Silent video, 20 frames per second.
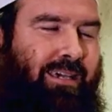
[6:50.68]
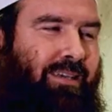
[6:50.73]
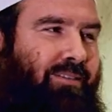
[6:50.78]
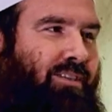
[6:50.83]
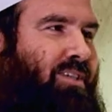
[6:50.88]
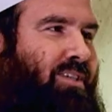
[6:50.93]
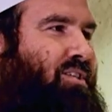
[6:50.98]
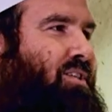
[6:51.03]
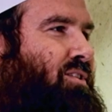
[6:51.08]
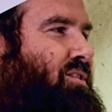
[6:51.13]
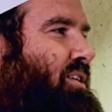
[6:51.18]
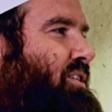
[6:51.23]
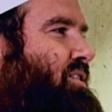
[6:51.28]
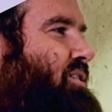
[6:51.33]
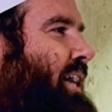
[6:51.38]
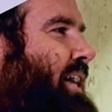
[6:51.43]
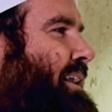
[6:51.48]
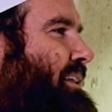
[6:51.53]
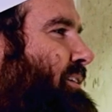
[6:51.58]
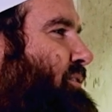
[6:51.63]
This is the
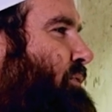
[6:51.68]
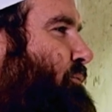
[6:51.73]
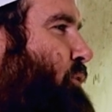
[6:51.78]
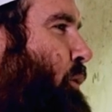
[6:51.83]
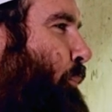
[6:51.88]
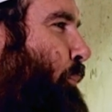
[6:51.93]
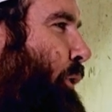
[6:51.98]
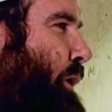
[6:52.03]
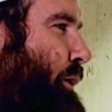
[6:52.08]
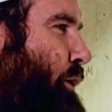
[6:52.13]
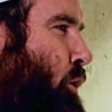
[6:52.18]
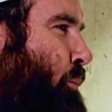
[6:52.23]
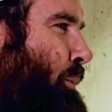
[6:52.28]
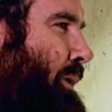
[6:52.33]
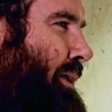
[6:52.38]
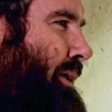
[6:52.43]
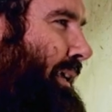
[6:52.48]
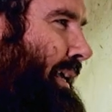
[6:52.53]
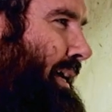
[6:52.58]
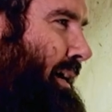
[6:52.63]
status of the prayer Yom Al
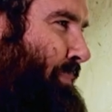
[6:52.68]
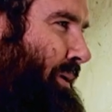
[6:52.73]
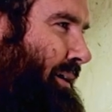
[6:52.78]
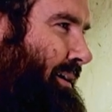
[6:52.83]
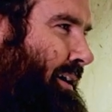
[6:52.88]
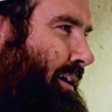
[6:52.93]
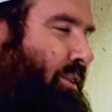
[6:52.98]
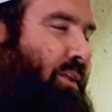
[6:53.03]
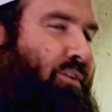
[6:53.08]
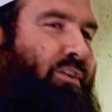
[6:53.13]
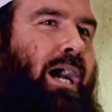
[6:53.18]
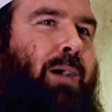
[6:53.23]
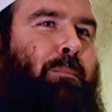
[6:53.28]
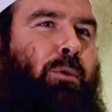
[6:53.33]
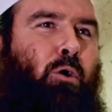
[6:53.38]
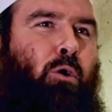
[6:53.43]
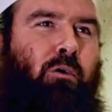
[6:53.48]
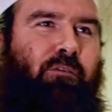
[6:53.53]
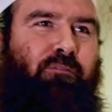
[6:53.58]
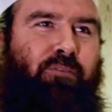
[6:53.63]
Qiyamah, the
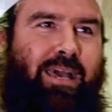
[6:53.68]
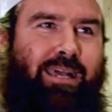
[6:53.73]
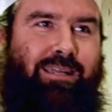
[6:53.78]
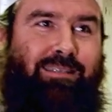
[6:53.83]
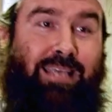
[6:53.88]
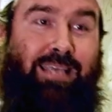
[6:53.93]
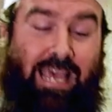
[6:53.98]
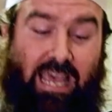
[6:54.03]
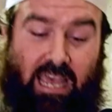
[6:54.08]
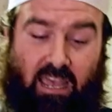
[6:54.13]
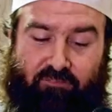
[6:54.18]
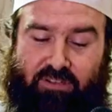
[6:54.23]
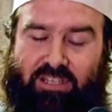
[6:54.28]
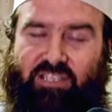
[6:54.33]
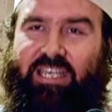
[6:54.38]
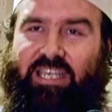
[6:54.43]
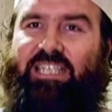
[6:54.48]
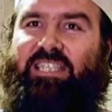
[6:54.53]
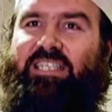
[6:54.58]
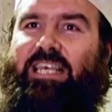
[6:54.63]
domino effect. If it's
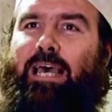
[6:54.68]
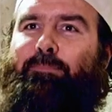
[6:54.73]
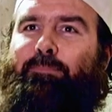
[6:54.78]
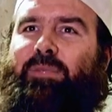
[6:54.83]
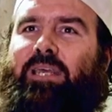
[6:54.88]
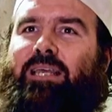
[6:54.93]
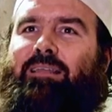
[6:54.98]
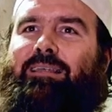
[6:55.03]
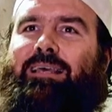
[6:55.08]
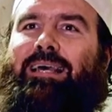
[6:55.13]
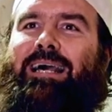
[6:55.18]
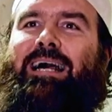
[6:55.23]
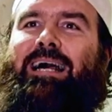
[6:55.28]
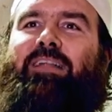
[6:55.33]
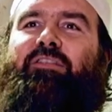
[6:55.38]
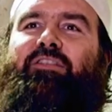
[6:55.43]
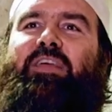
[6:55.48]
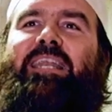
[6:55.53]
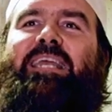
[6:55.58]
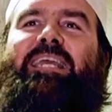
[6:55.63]
accepted,
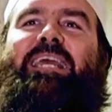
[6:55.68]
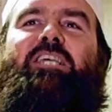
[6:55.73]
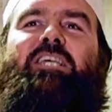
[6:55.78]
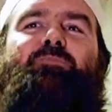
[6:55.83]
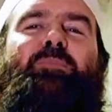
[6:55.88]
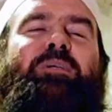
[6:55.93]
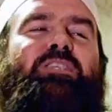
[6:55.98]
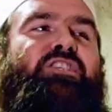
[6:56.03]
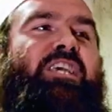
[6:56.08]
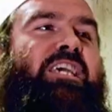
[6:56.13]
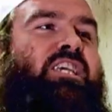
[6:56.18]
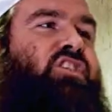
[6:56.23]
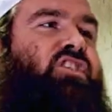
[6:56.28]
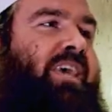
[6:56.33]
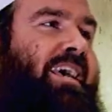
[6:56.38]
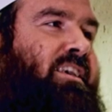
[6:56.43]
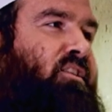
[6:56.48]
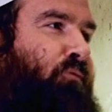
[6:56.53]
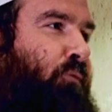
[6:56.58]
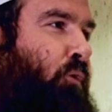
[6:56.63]
then he has been
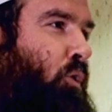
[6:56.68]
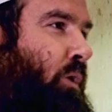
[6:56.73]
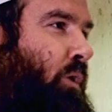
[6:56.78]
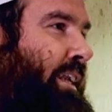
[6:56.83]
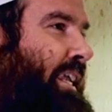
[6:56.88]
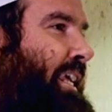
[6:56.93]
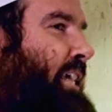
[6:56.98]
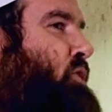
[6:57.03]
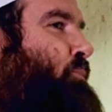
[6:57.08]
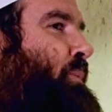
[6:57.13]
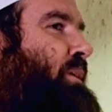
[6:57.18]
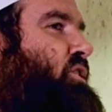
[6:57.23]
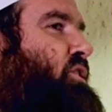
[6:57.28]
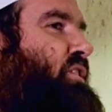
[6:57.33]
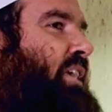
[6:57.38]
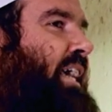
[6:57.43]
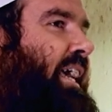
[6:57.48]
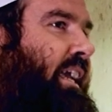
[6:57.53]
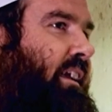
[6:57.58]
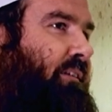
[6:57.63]
successful and he has been
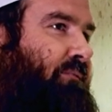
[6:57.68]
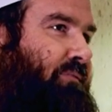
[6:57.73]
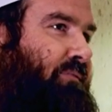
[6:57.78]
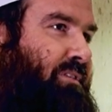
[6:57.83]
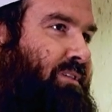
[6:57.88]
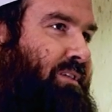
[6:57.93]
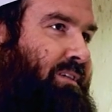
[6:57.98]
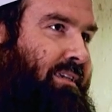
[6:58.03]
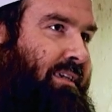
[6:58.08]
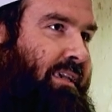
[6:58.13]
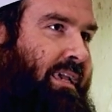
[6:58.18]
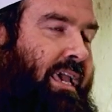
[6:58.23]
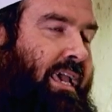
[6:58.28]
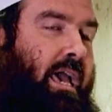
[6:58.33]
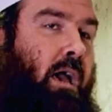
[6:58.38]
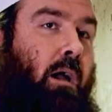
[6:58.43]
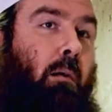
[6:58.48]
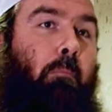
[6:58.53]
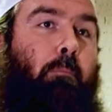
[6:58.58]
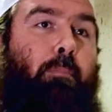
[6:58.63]
saved.
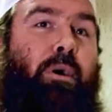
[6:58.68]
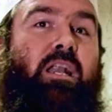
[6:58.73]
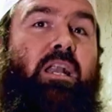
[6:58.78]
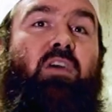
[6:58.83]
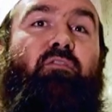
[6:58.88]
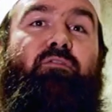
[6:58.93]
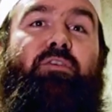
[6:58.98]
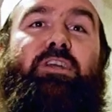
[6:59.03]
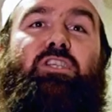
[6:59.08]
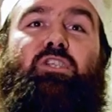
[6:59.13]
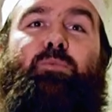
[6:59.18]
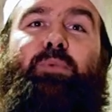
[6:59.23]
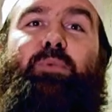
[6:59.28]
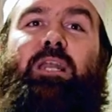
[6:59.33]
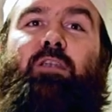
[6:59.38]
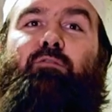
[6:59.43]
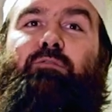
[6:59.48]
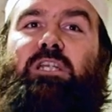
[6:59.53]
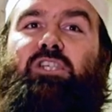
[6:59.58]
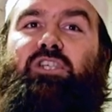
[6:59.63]
But if it's
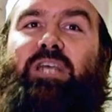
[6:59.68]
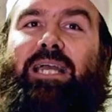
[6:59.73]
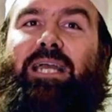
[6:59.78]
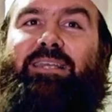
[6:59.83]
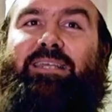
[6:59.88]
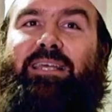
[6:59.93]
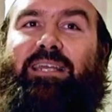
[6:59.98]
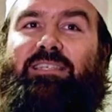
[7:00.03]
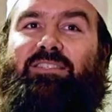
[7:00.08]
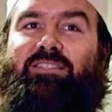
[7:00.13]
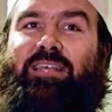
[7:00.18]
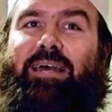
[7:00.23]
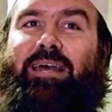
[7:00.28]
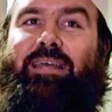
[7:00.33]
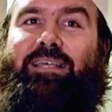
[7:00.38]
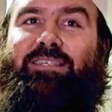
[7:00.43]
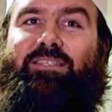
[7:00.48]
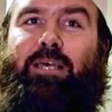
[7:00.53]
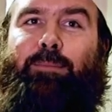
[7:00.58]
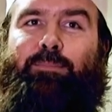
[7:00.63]
been rejected, it's not
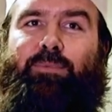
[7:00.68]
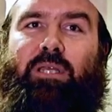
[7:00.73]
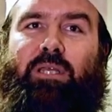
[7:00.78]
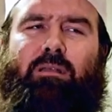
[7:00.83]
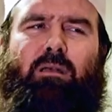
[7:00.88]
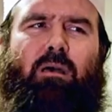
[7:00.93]
accepted,